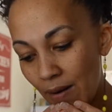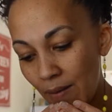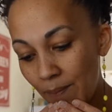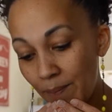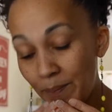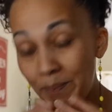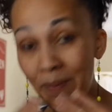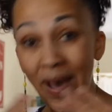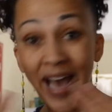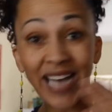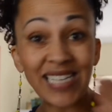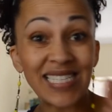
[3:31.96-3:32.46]

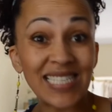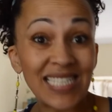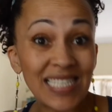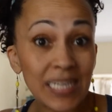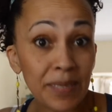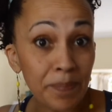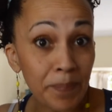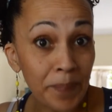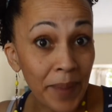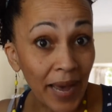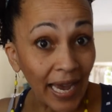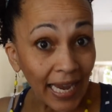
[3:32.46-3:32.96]
pasta
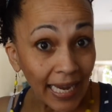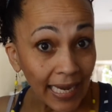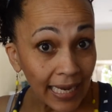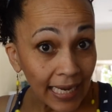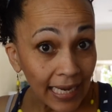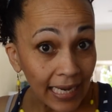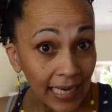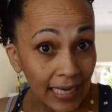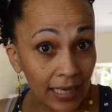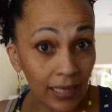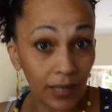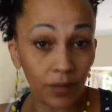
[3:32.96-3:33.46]
bake
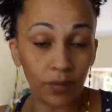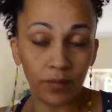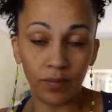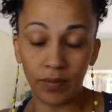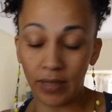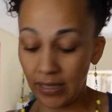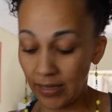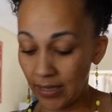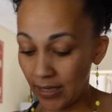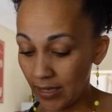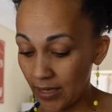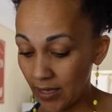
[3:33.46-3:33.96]
with
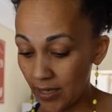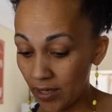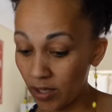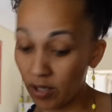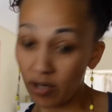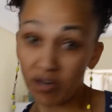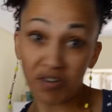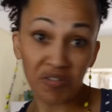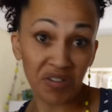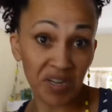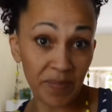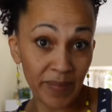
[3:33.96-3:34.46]
a
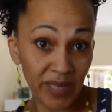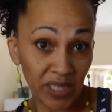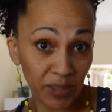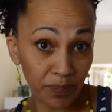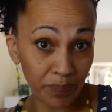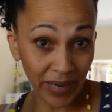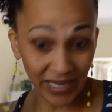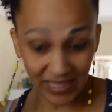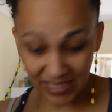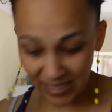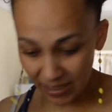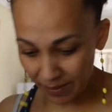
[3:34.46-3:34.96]
creamy
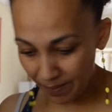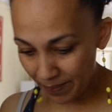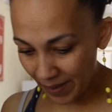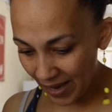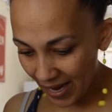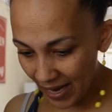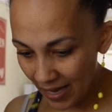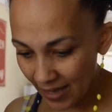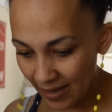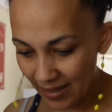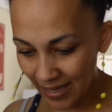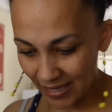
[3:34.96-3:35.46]
pasta
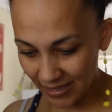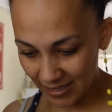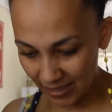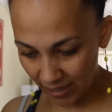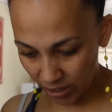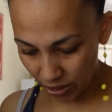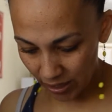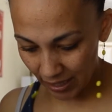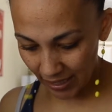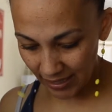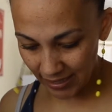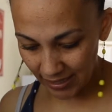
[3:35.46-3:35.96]
bake. That's a good
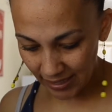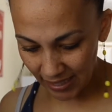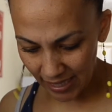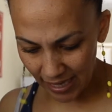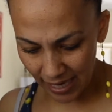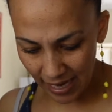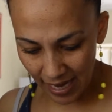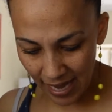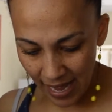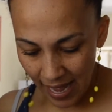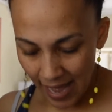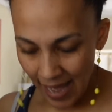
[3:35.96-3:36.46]
idea,
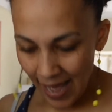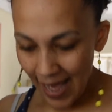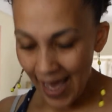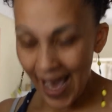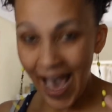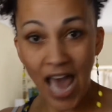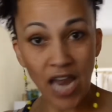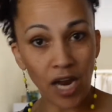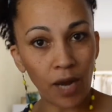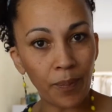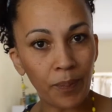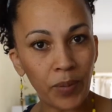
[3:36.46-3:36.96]
and
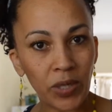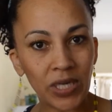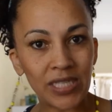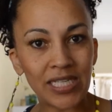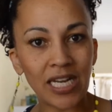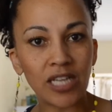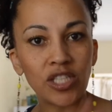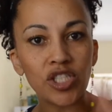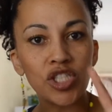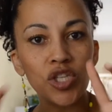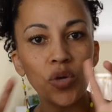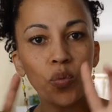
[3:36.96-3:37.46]
I'll put it down.
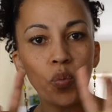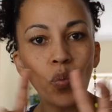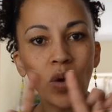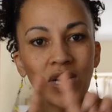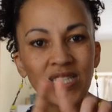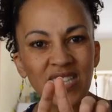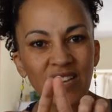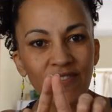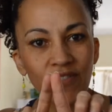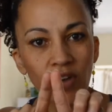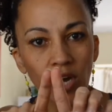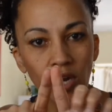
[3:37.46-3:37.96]
So once
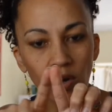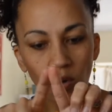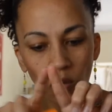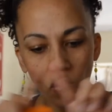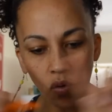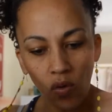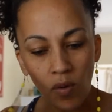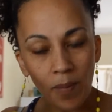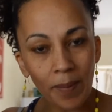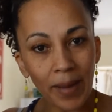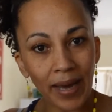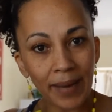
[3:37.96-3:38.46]
I've got all
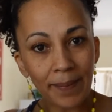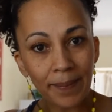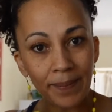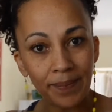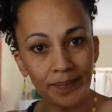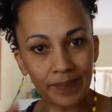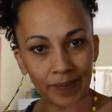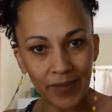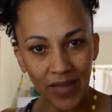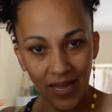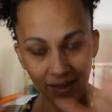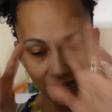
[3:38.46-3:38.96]
my,
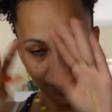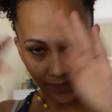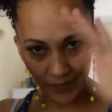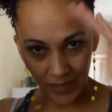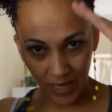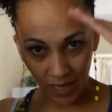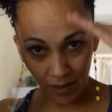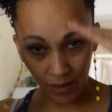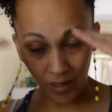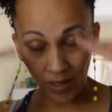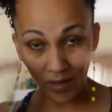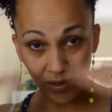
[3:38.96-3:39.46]

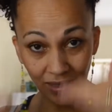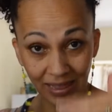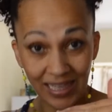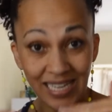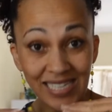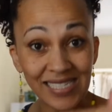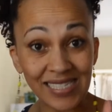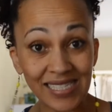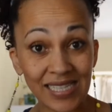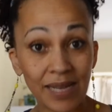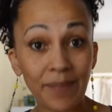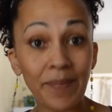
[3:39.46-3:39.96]
I'll
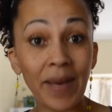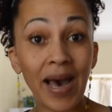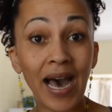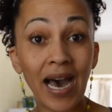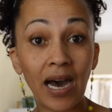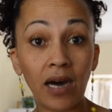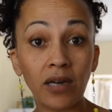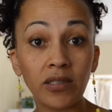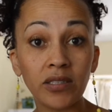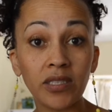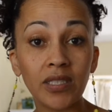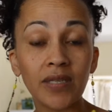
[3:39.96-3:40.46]
list them out,